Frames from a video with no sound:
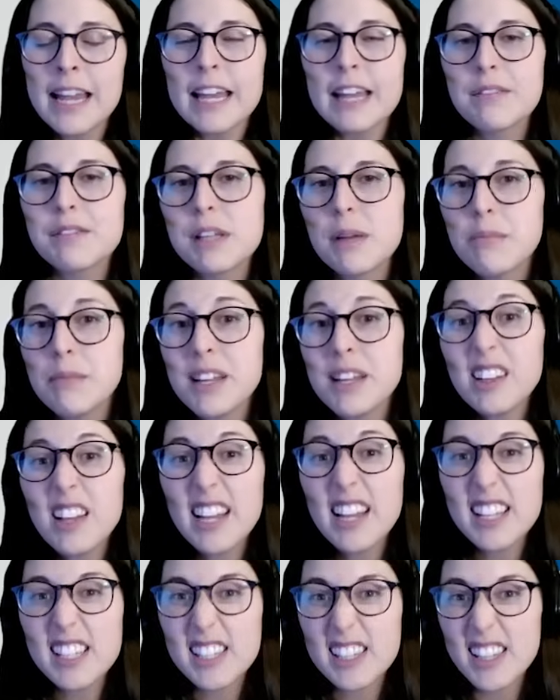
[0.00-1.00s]
If something
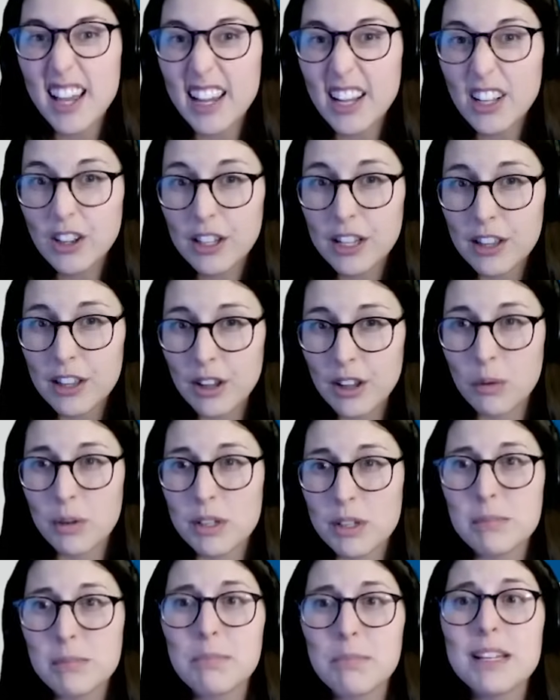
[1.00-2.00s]
like cycling, though,
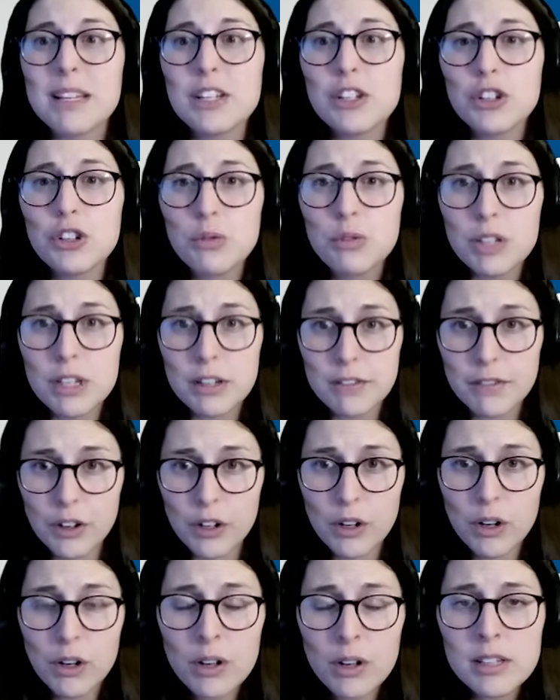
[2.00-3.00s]
is a bit too
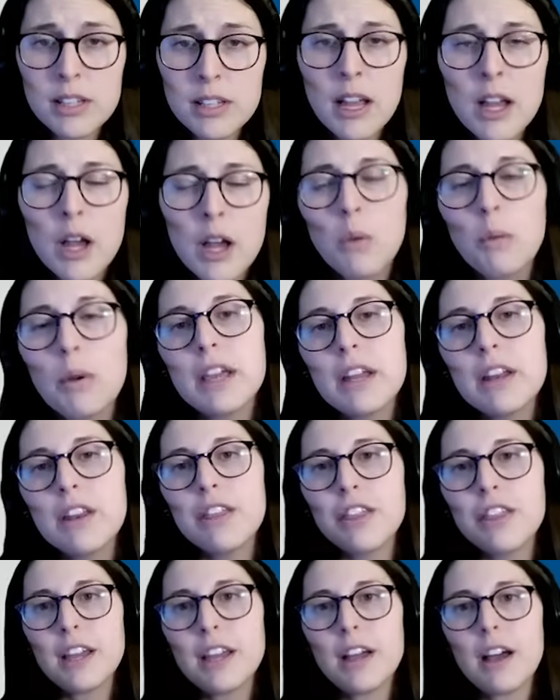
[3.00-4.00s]
difficult, we can
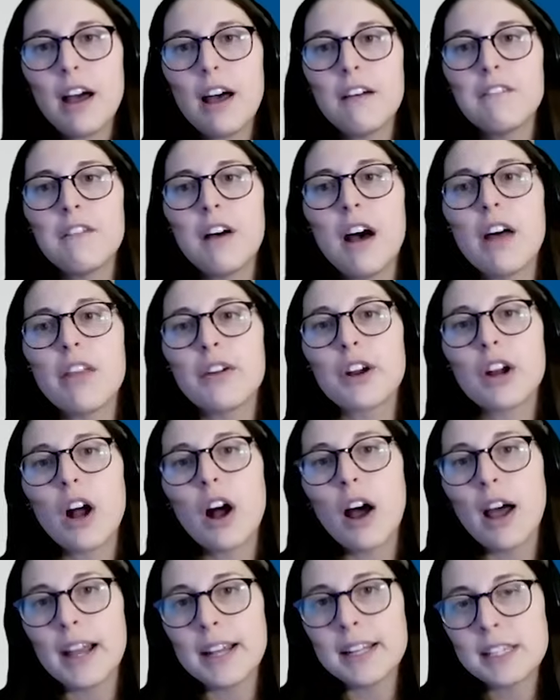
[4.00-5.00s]
think of other
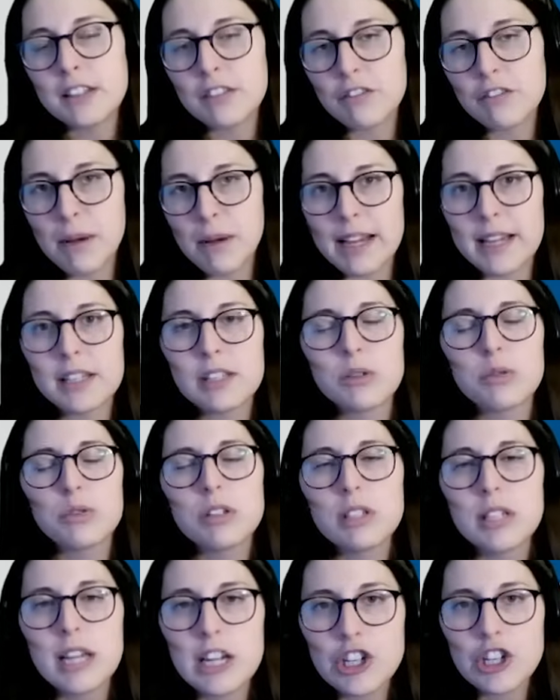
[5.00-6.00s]
kinds of bikes. So,
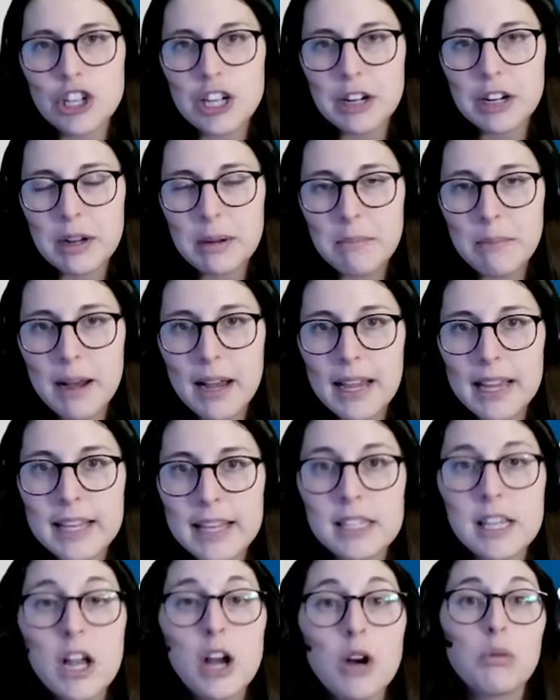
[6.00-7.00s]
stationary
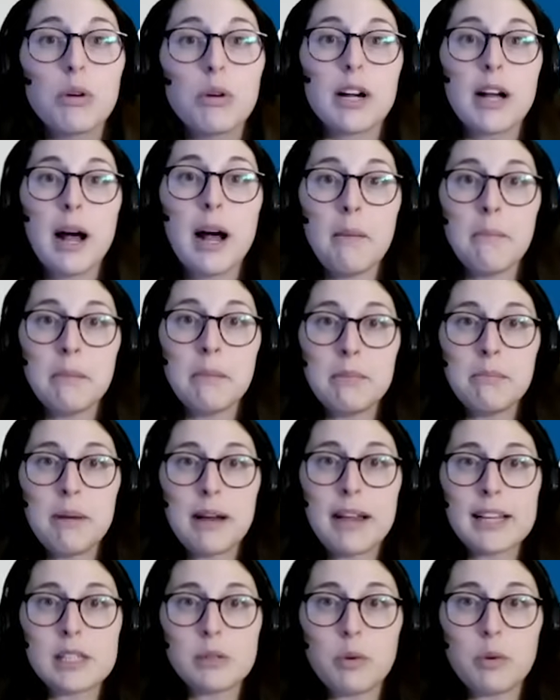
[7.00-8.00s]
bikes, recumbent
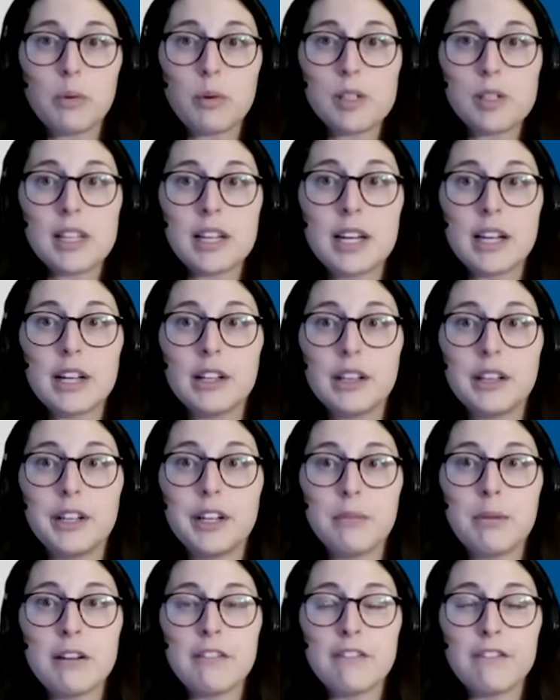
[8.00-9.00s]
bikes where we're sitting a
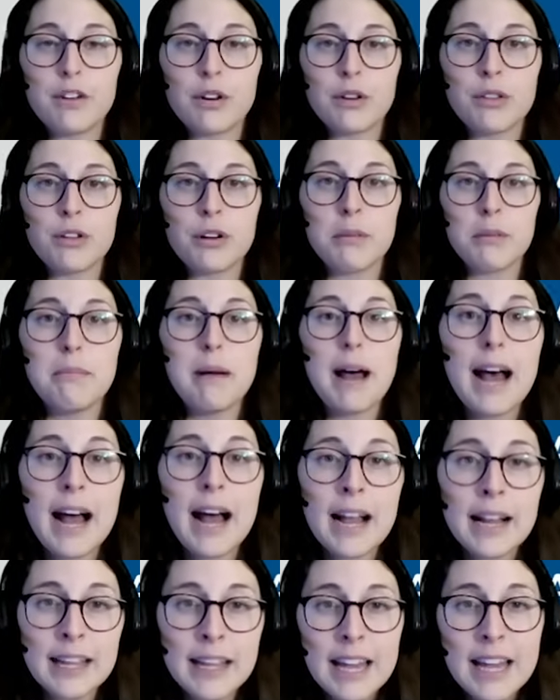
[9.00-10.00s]
little bit further
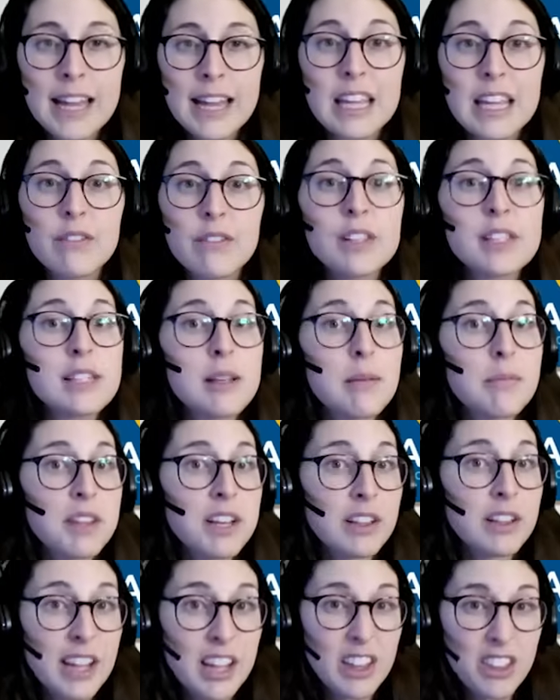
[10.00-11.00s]
back, even
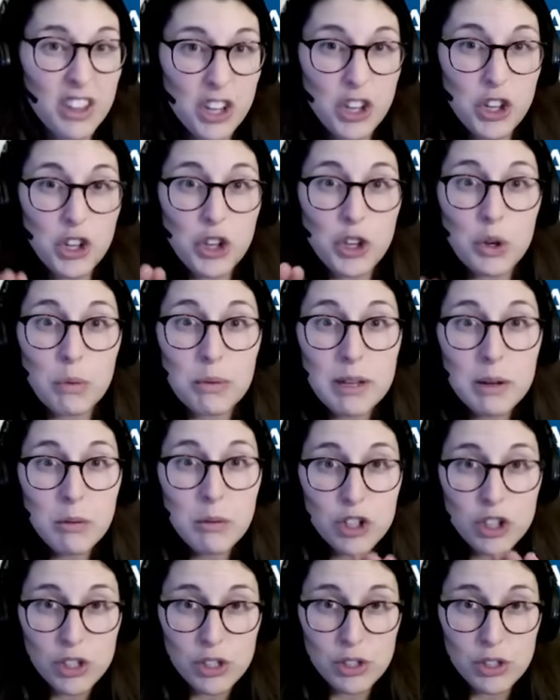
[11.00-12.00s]
something like the QB,
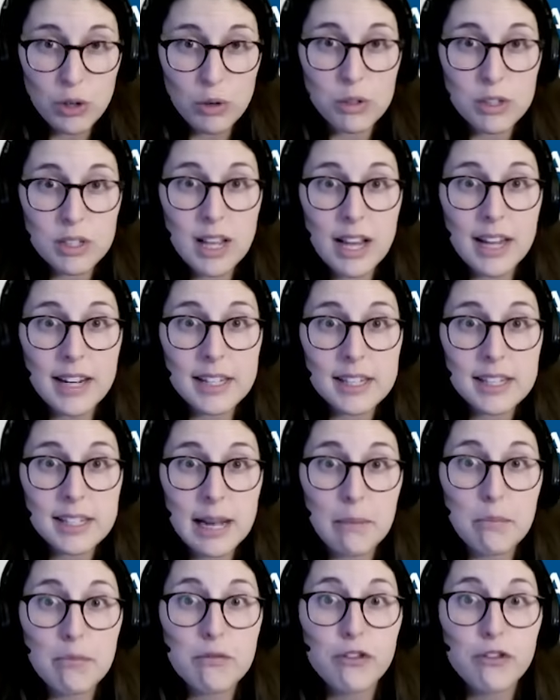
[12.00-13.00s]
which is those kind of
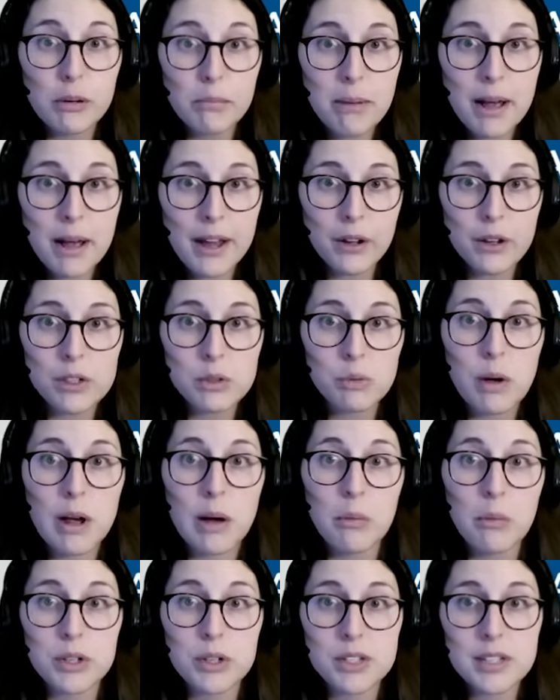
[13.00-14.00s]
step foot pedals
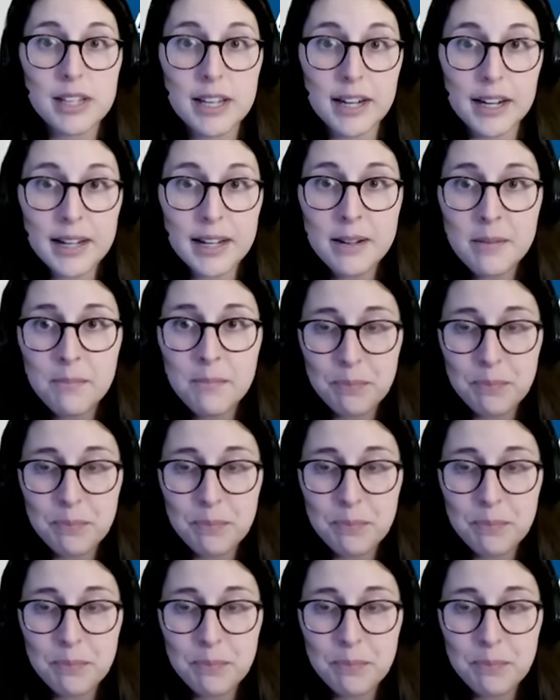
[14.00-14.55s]
while we're sitting.